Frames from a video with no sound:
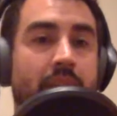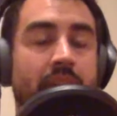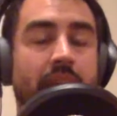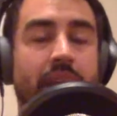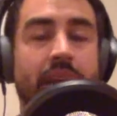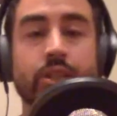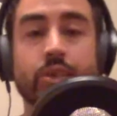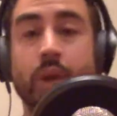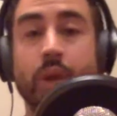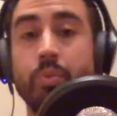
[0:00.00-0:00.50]

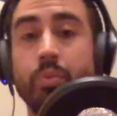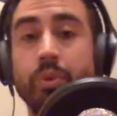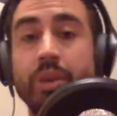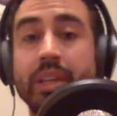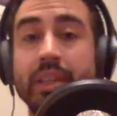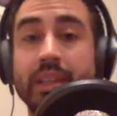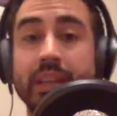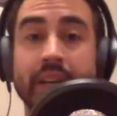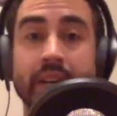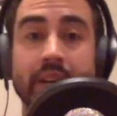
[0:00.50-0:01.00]
And so I'm
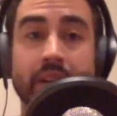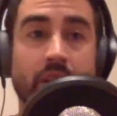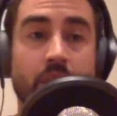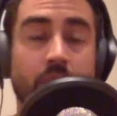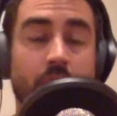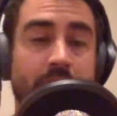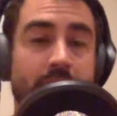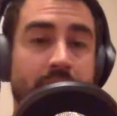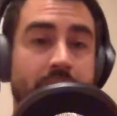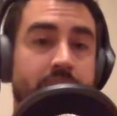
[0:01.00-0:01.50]
really going to know
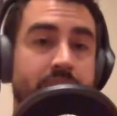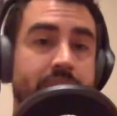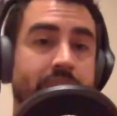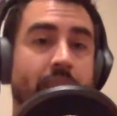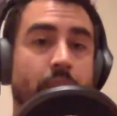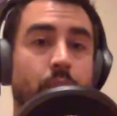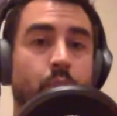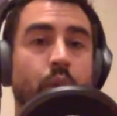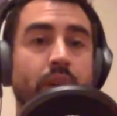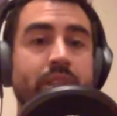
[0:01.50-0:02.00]
and
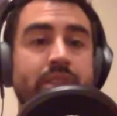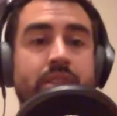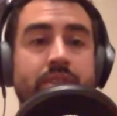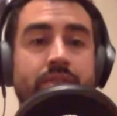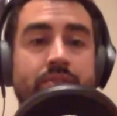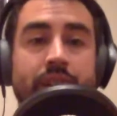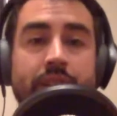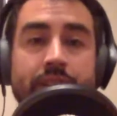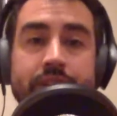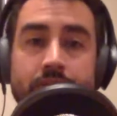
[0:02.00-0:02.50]
understand what's the
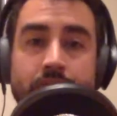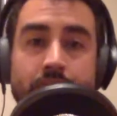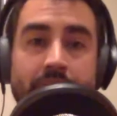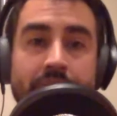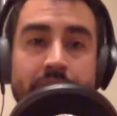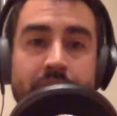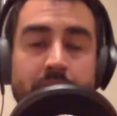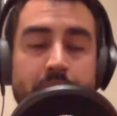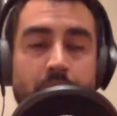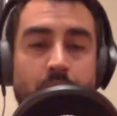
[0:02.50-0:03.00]

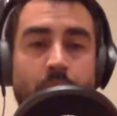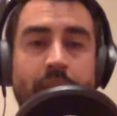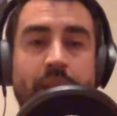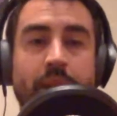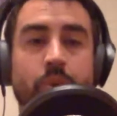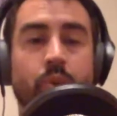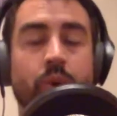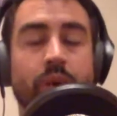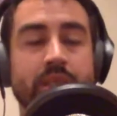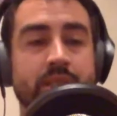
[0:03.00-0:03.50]
frustration point,
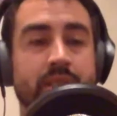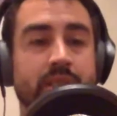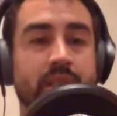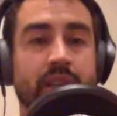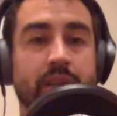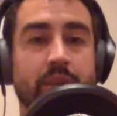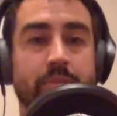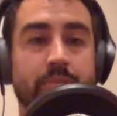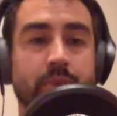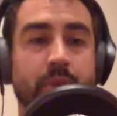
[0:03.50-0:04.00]
what's
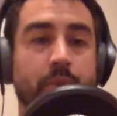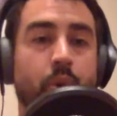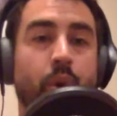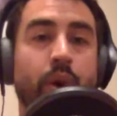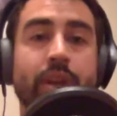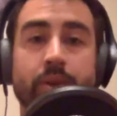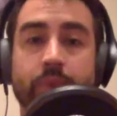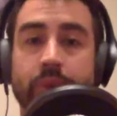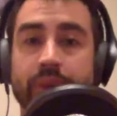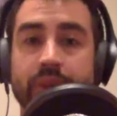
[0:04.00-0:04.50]
the
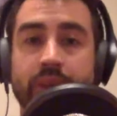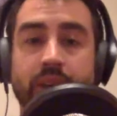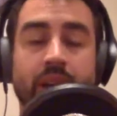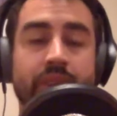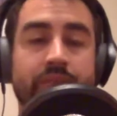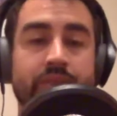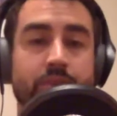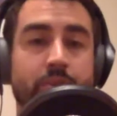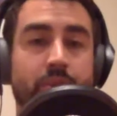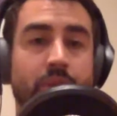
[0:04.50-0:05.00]
point where they're
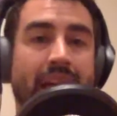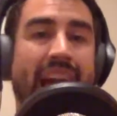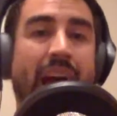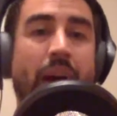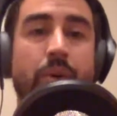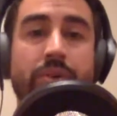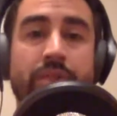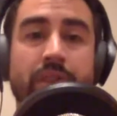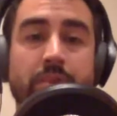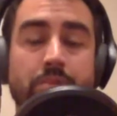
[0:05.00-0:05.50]
comfortable, how
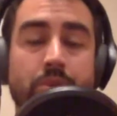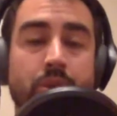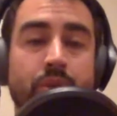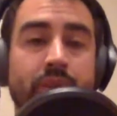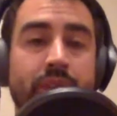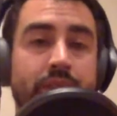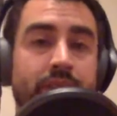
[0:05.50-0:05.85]
are they moving,